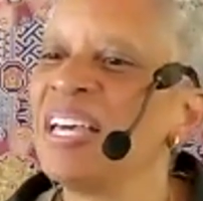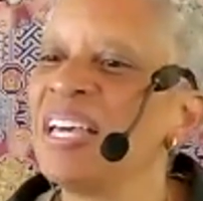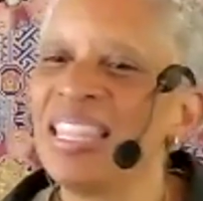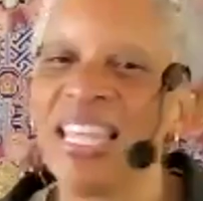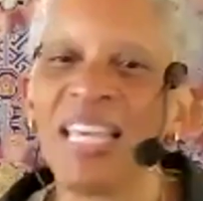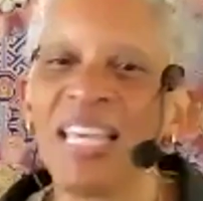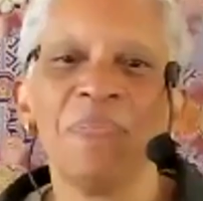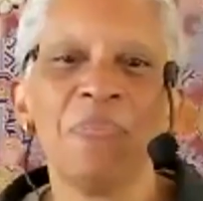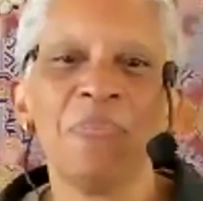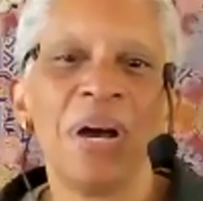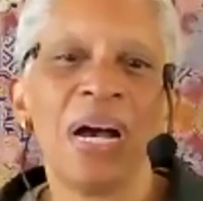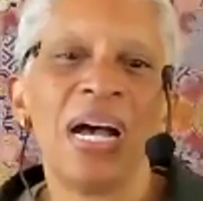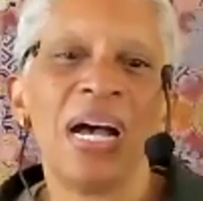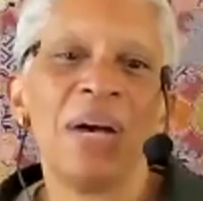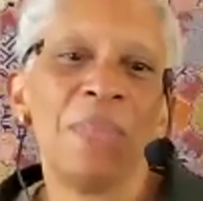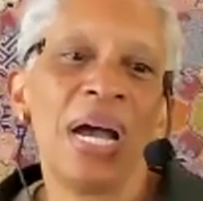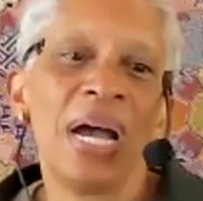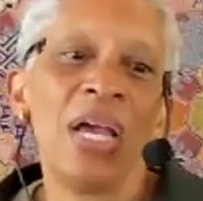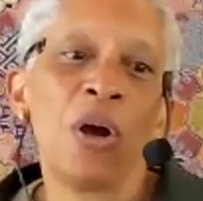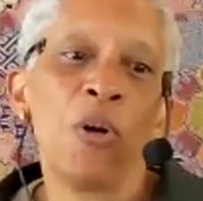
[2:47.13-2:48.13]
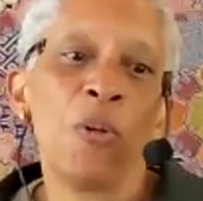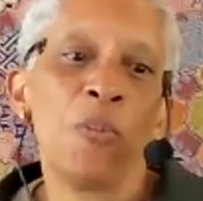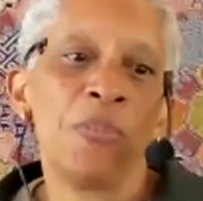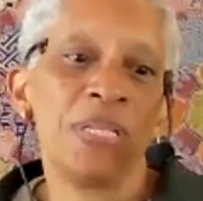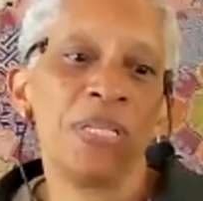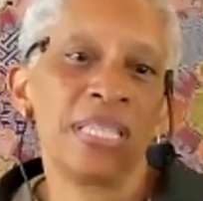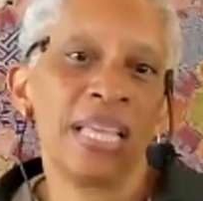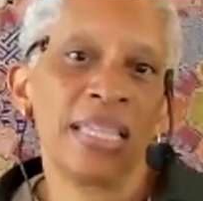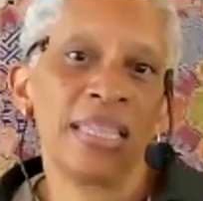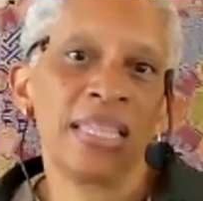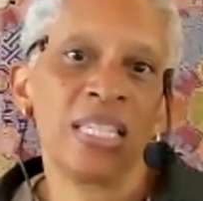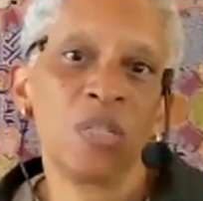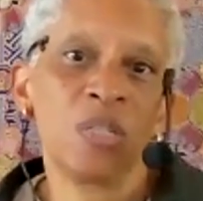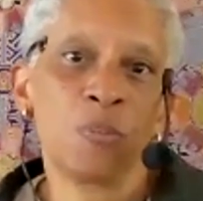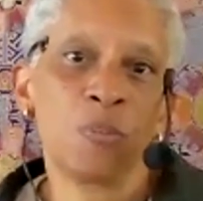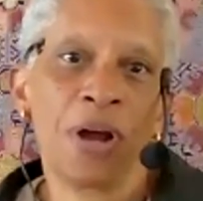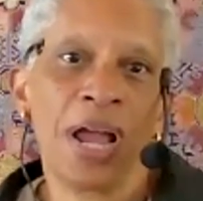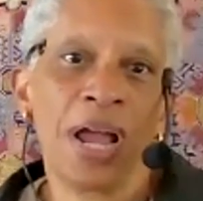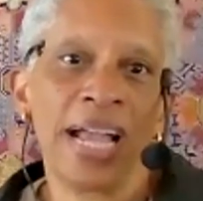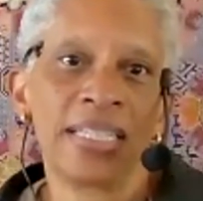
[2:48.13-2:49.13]
that my hope is that this
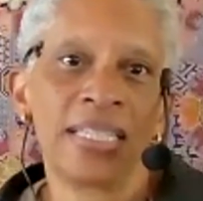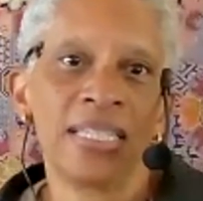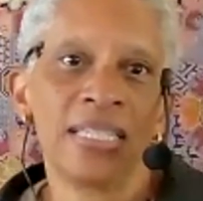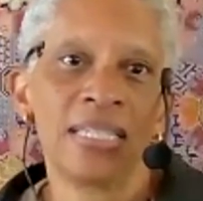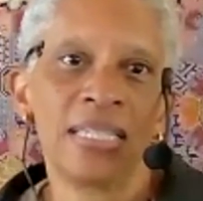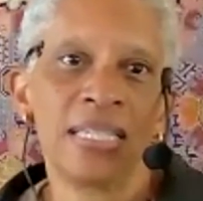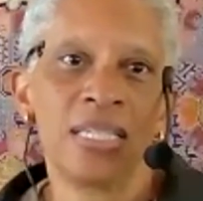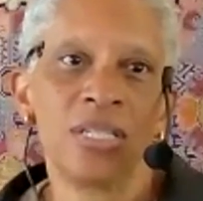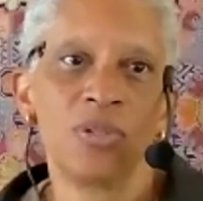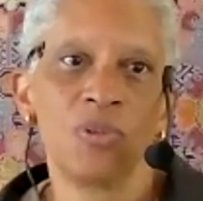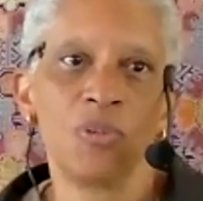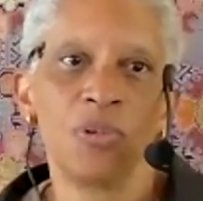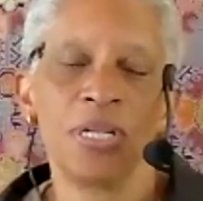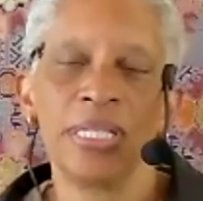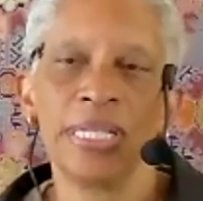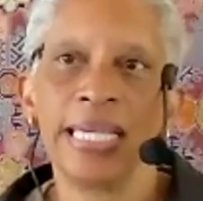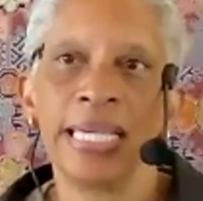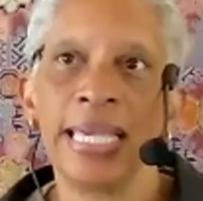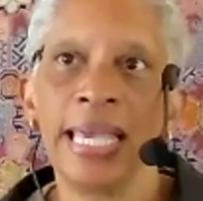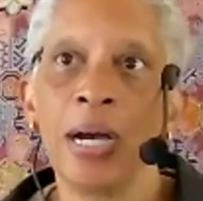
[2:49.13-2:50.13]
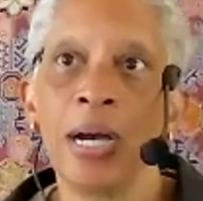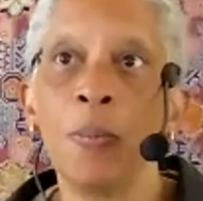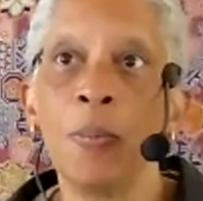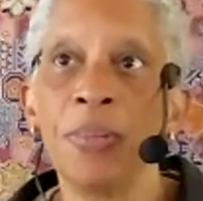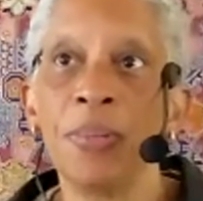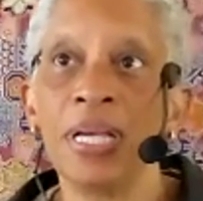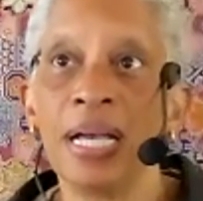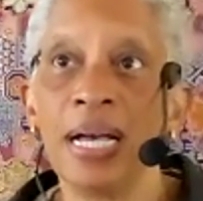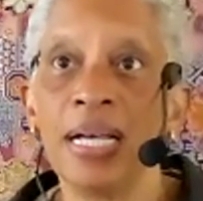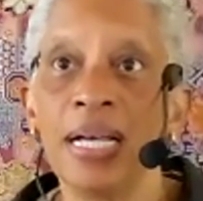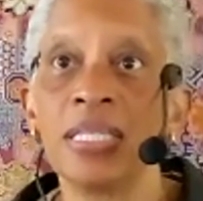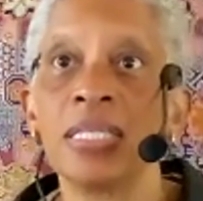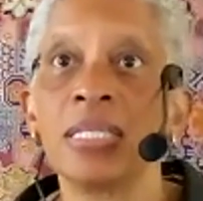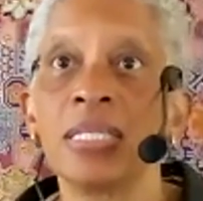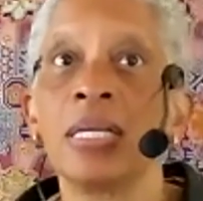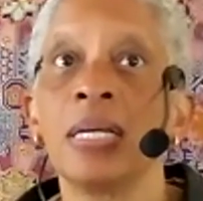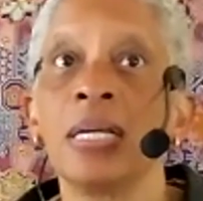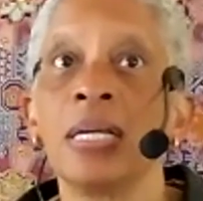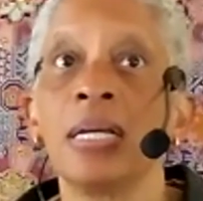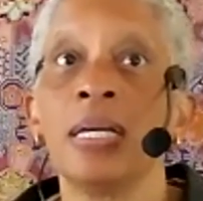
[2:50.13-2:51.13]
practice is really helping us
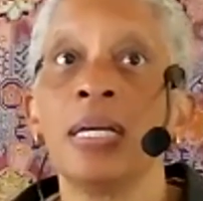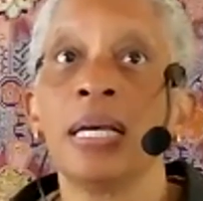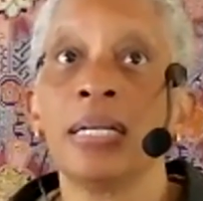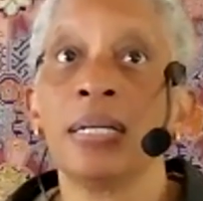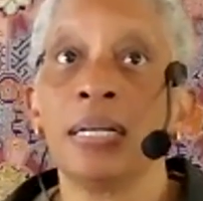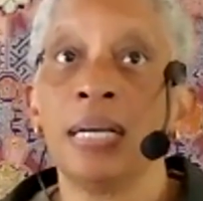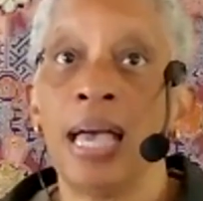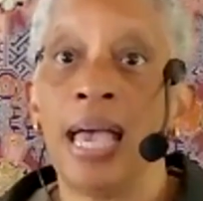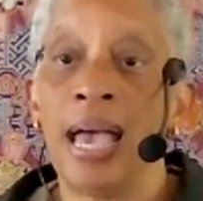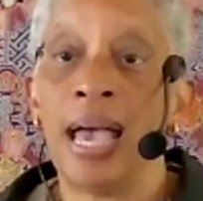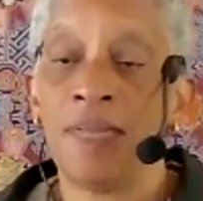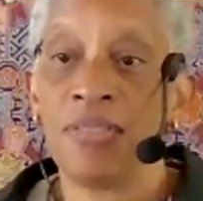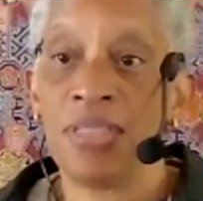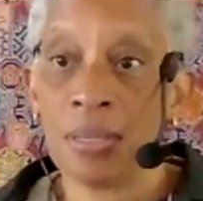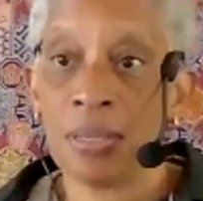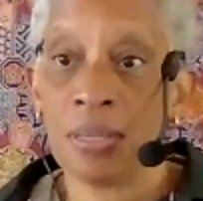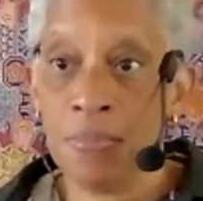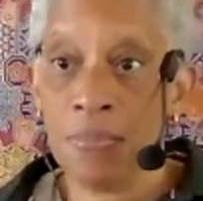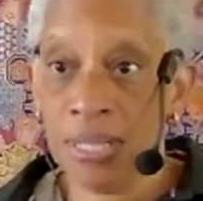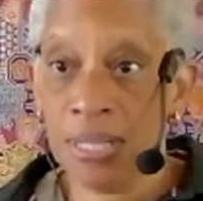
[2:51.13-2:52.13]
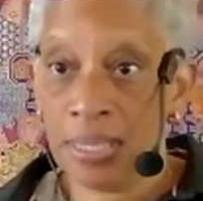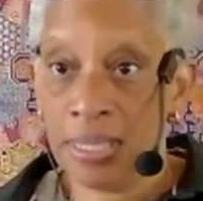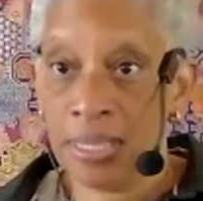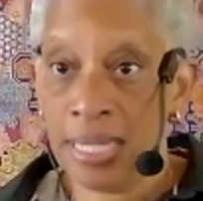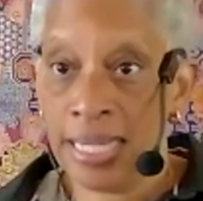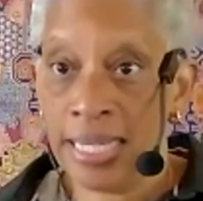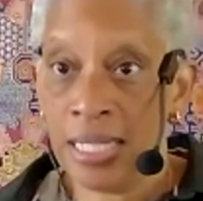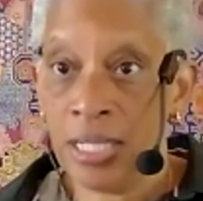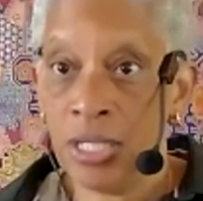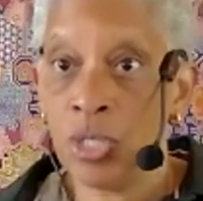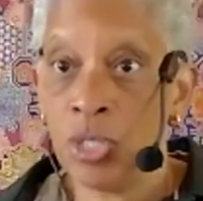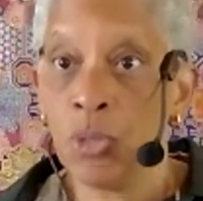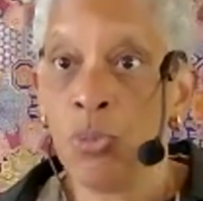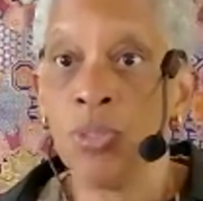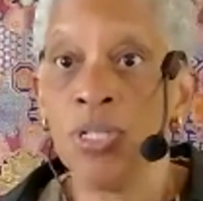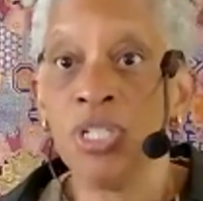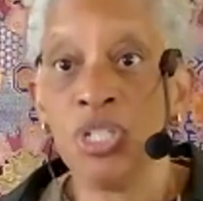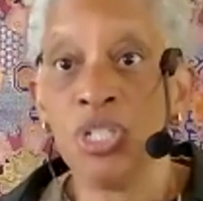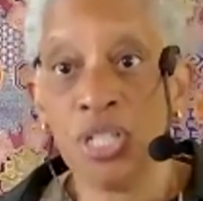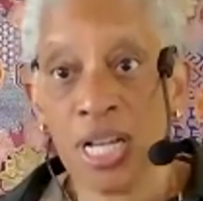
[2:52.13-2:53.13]
have the ability to
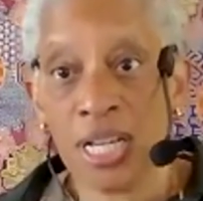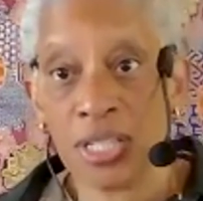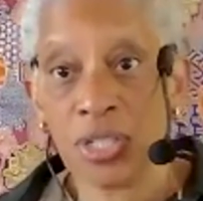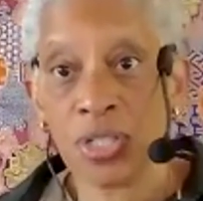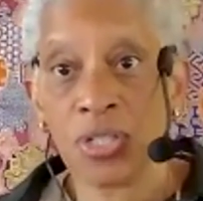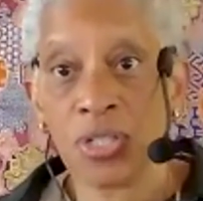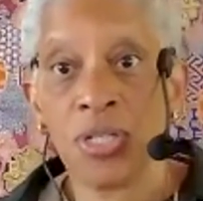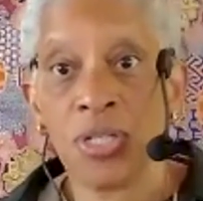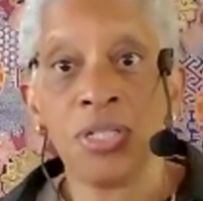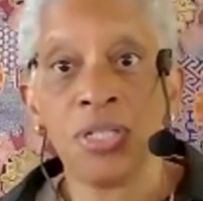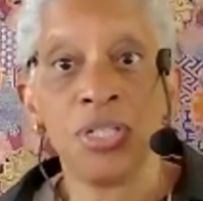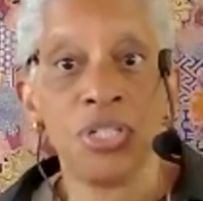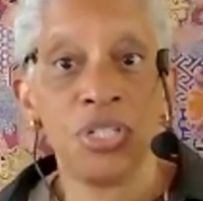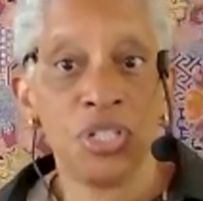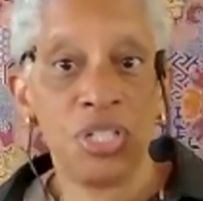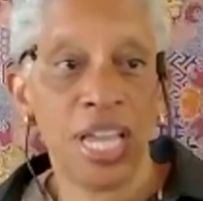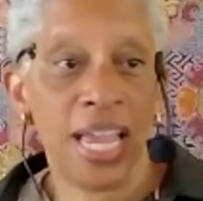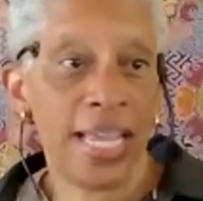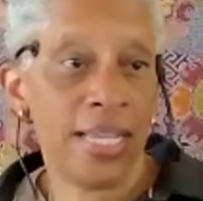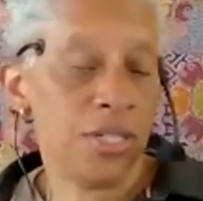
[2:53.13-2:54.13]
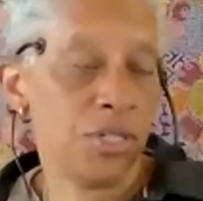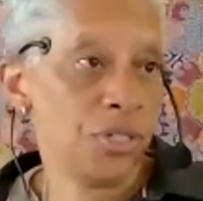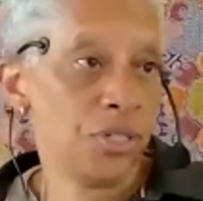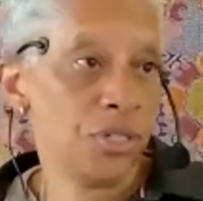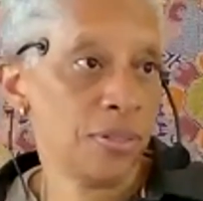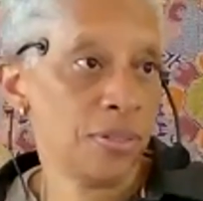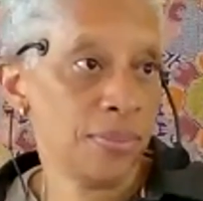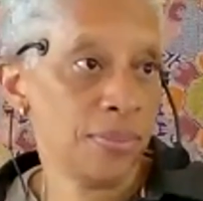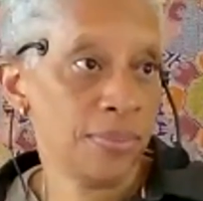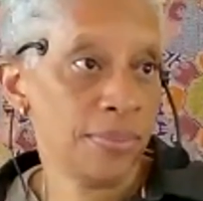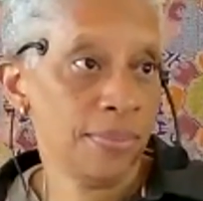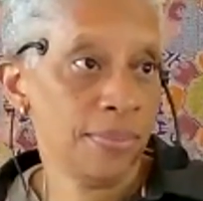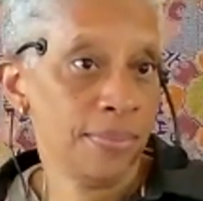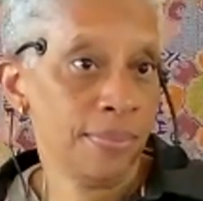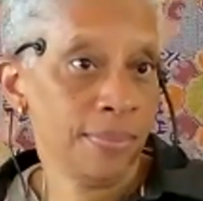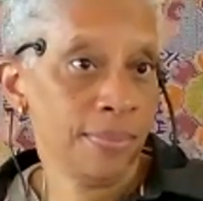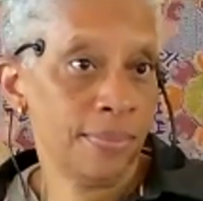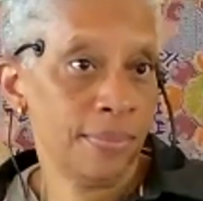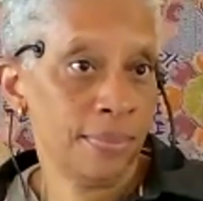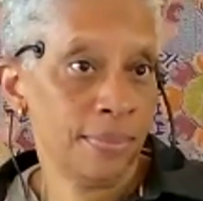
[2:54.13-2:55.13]
adjust to change,
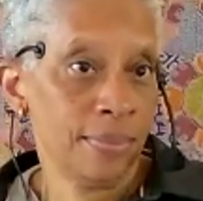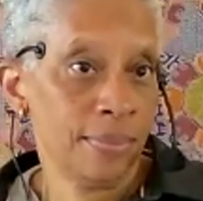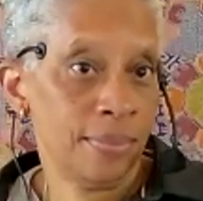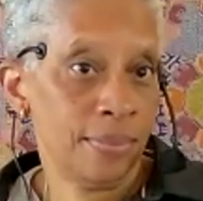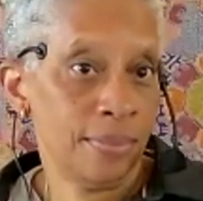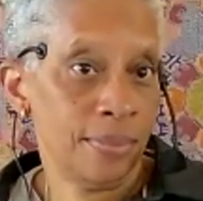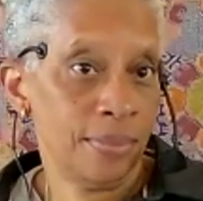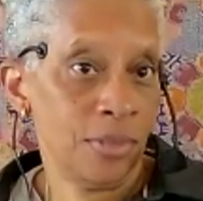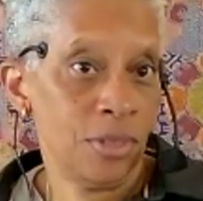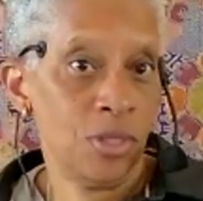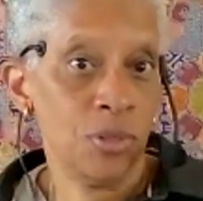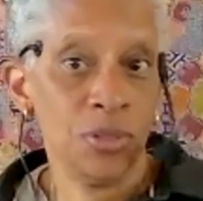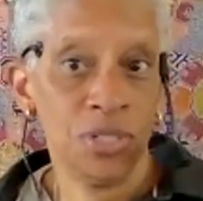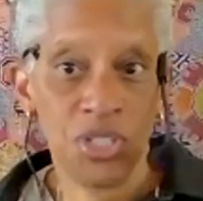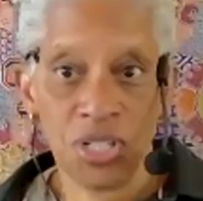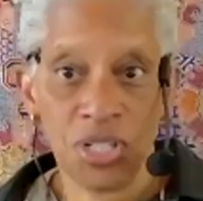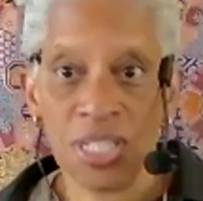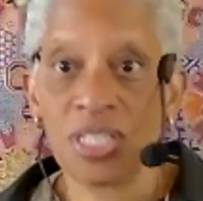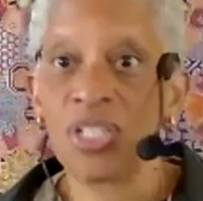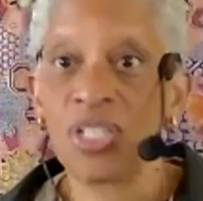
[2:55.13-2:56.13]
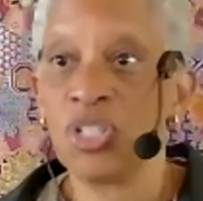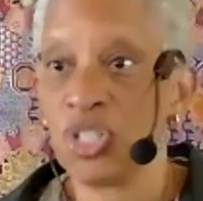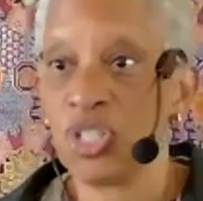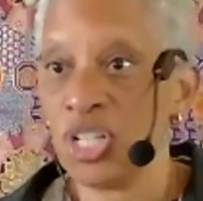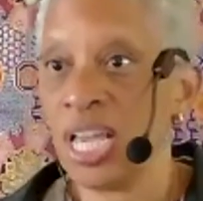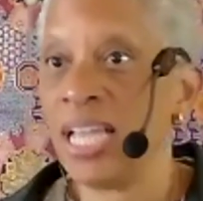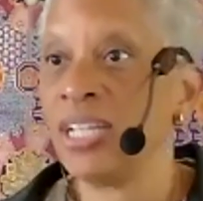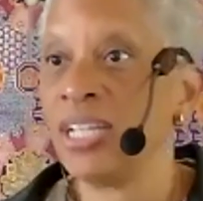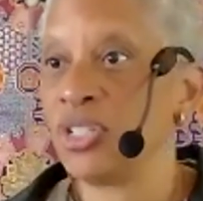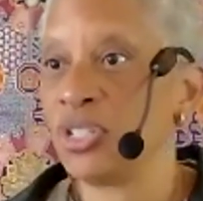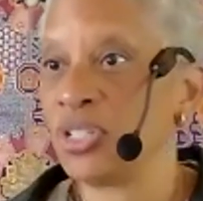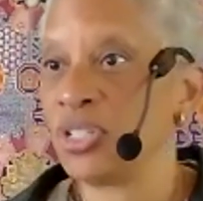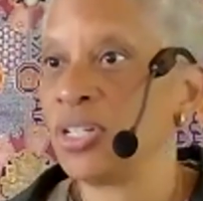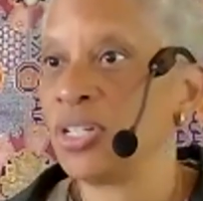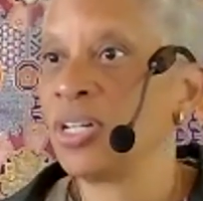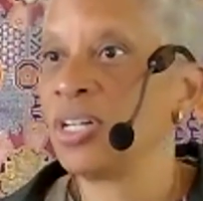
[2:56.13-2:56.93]
to adjust to change.